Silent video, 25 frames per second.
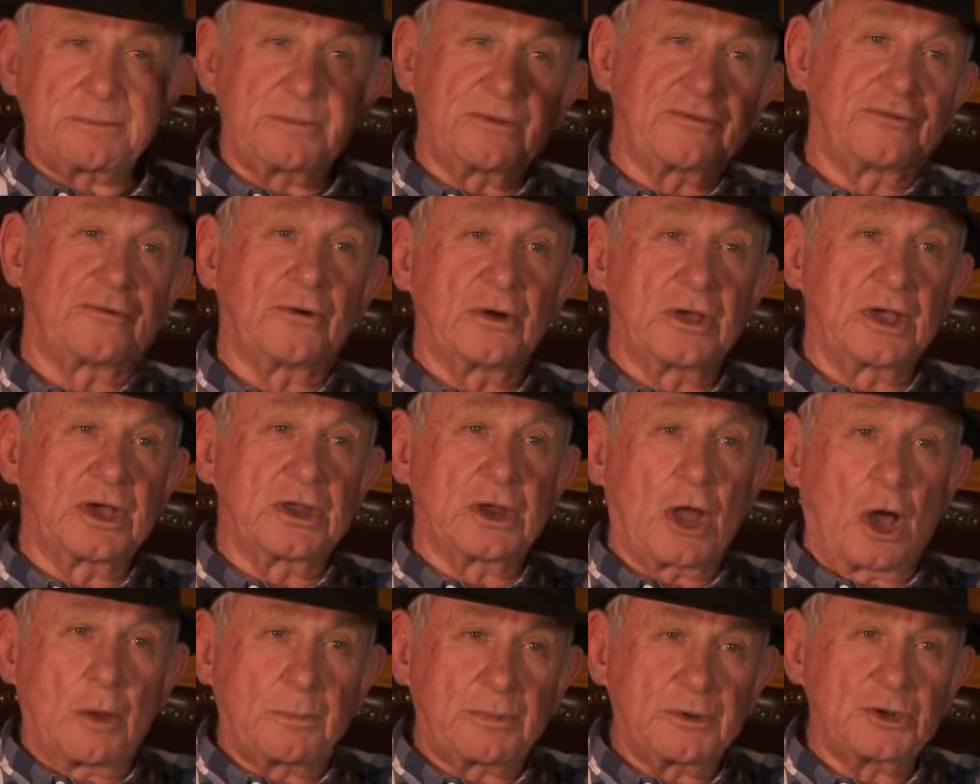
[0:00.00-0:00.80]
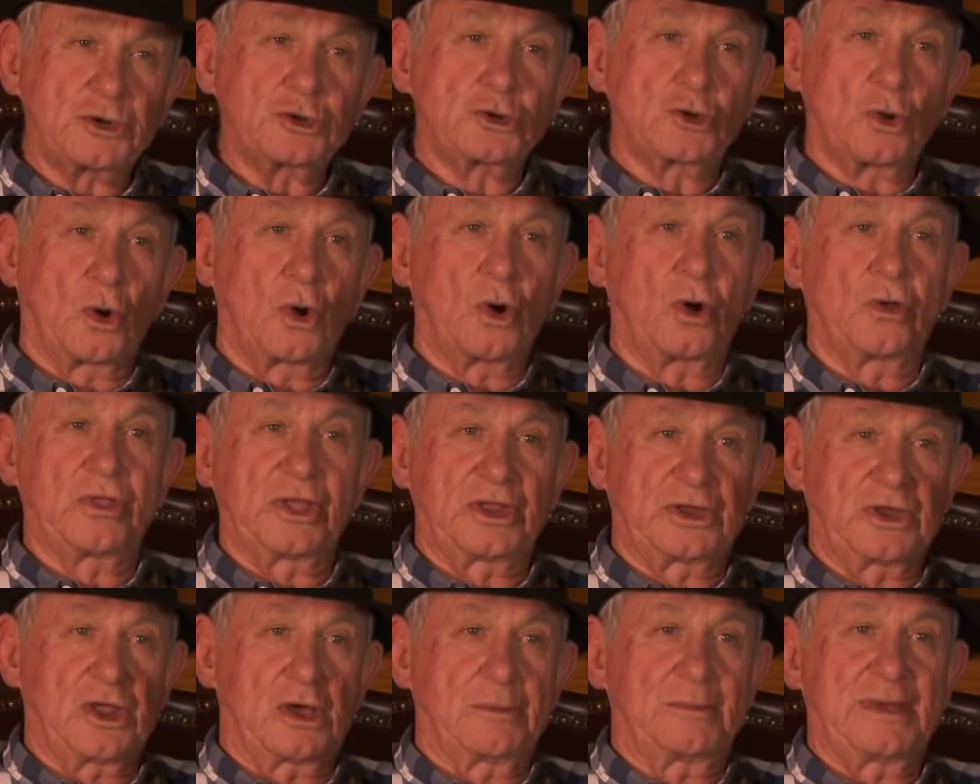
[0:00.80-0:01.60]
before you an open door
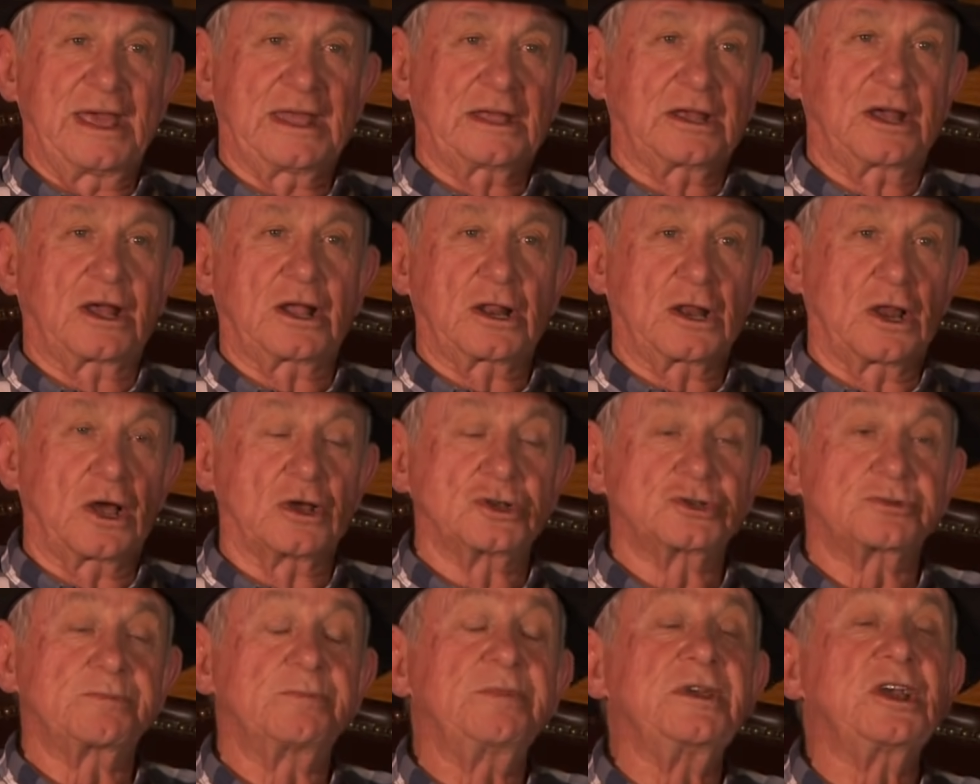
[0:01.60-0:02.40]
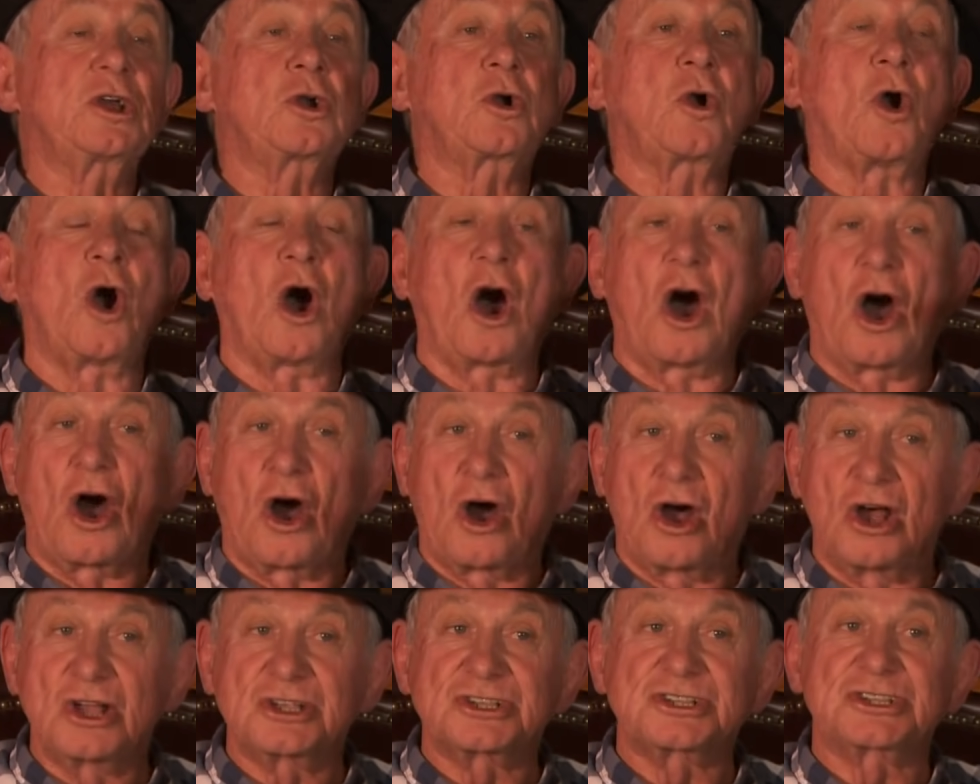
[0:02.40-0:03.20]
that no man can close
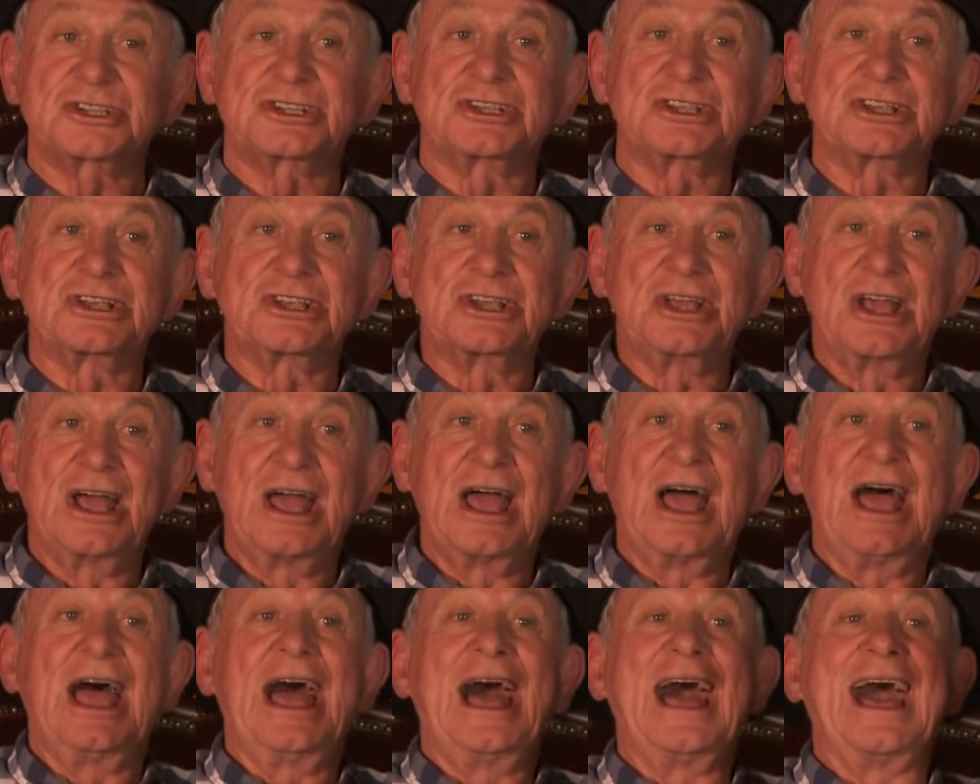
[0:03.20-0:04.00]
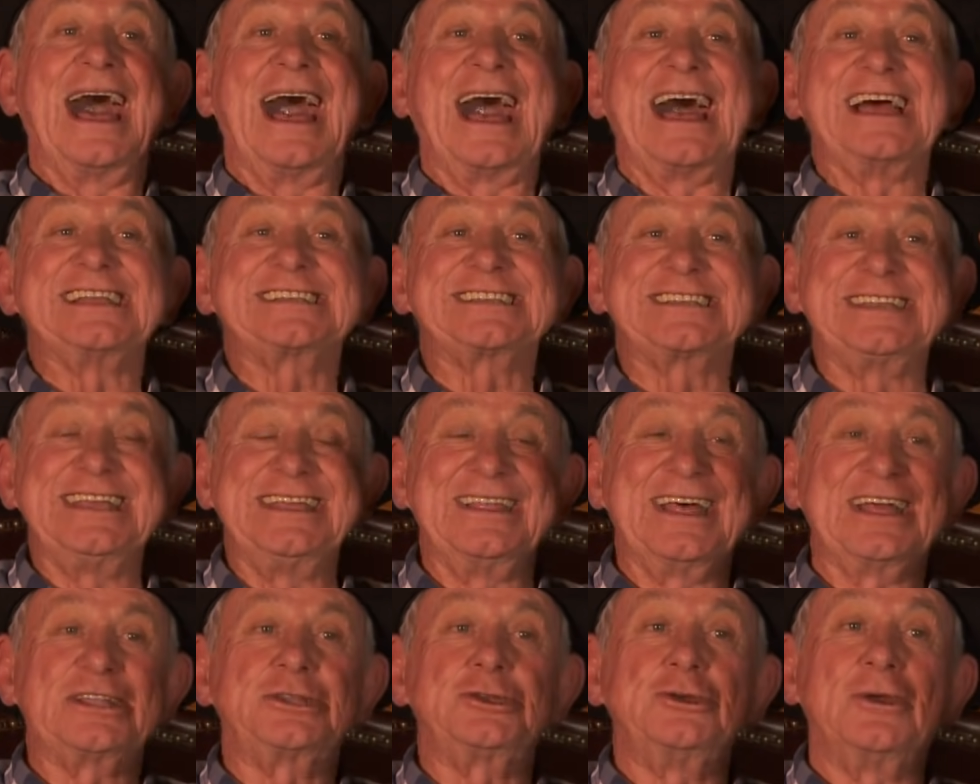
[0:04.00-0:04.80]
because I see
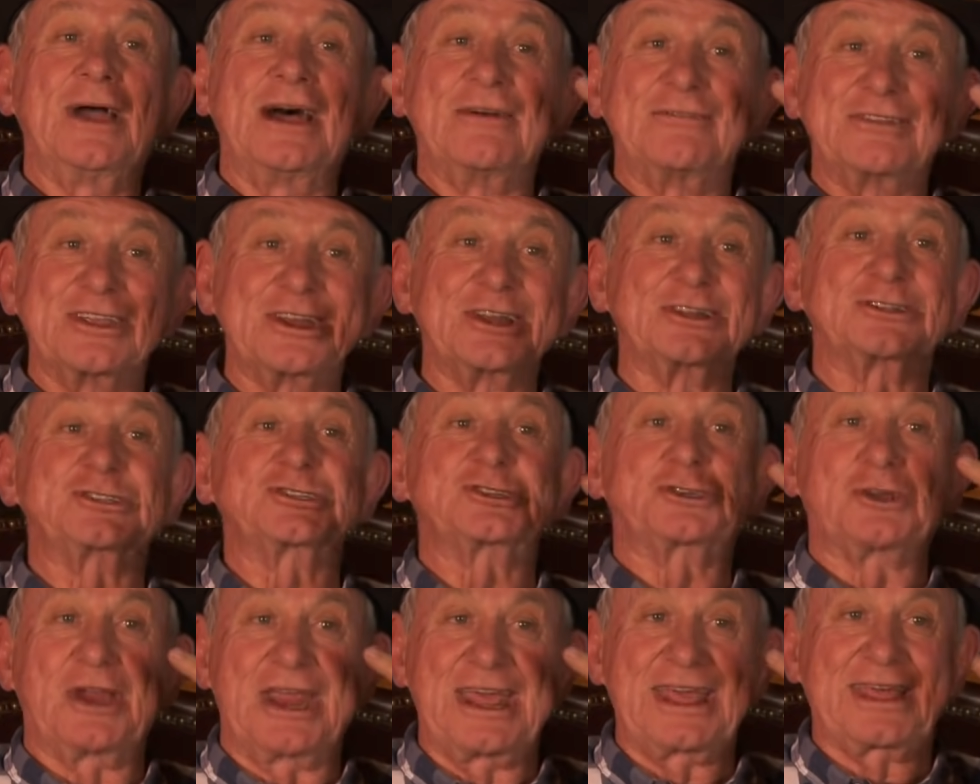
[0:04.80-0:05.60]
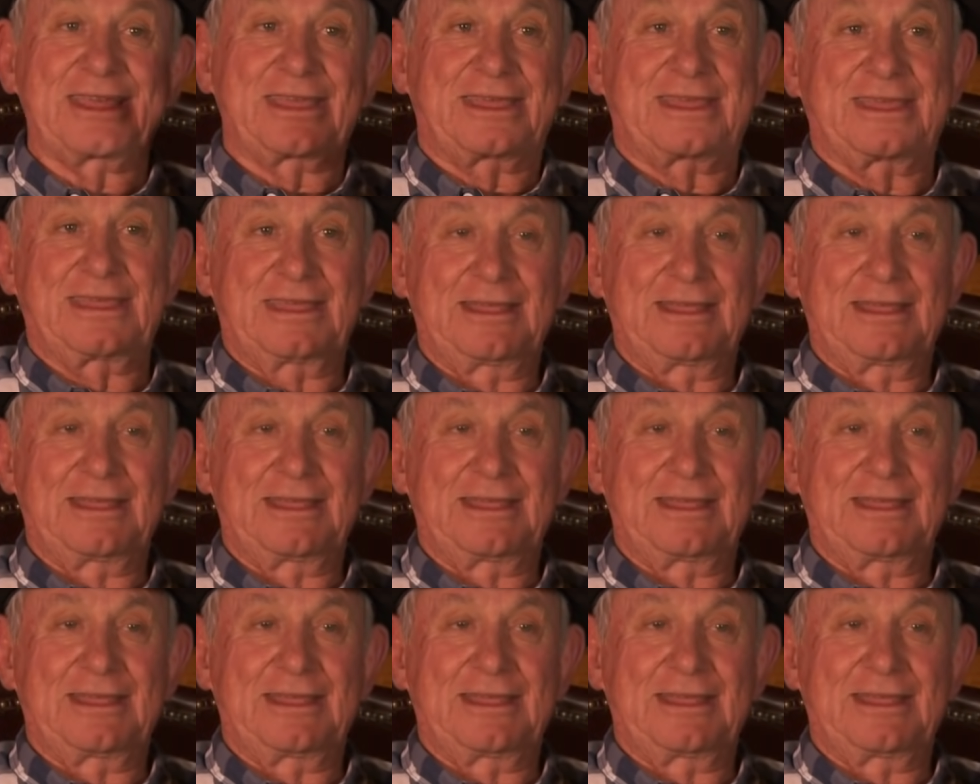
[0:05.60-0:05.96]
that you have little strength,